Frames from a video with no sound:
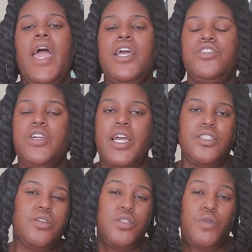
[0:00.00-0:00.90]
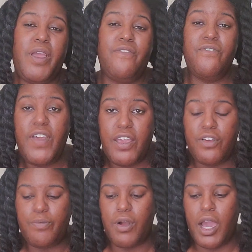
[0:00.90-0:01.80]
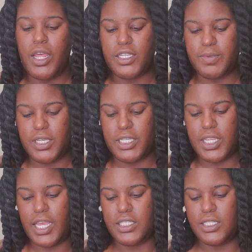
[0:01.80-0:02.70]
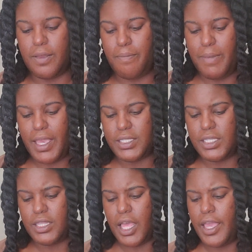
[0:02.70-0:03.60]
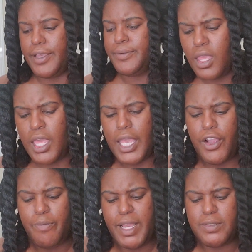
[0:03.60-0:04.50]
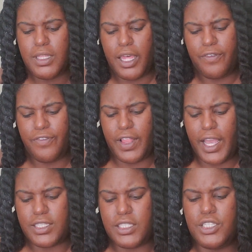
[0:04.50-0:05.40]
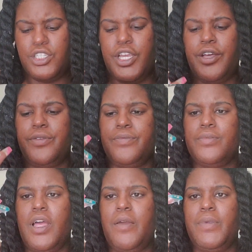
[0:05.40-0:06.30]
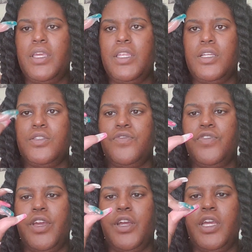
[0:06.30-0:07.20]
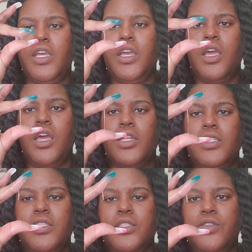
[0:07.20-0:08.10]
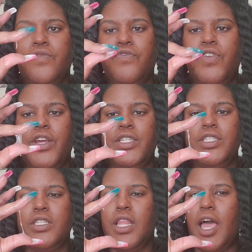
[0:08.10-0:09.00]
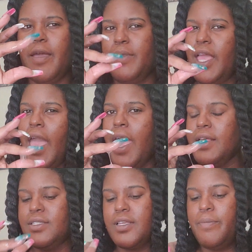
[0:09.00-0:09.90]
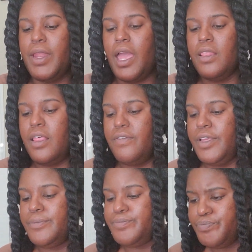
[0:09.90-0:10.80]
As you guys know, this is one of my favorite products because it has this amazing, like, it reminds me a lot of flaxseed gel. I mean, it's very, very slimy-esque, but I love it.